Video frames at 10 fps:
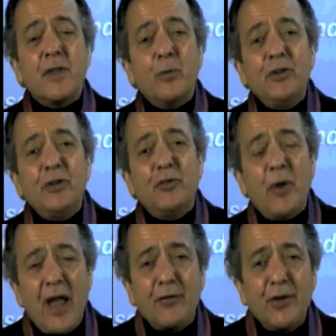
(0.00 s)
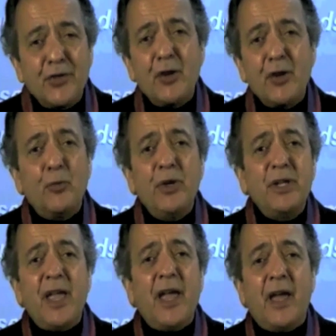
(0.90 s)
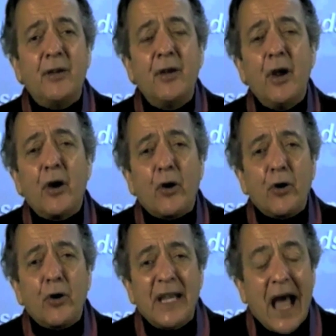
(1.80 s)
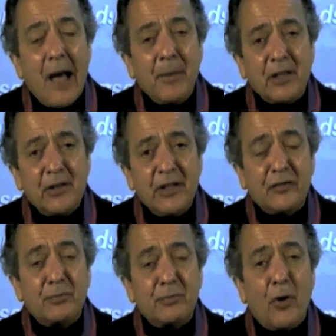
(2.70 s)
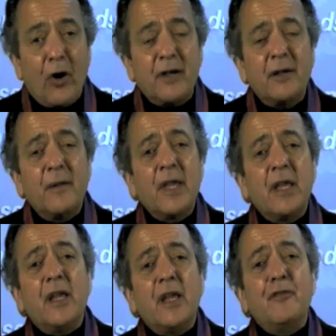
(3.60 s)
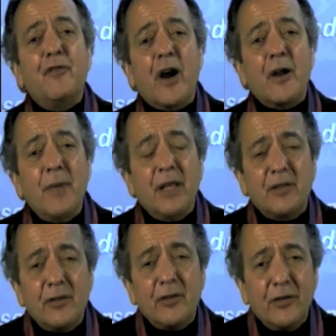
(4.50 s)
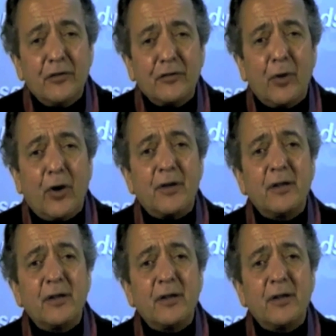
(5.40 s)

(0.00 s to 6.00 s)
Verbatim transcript: We do everything we can ergonomically smart, environmentally smart,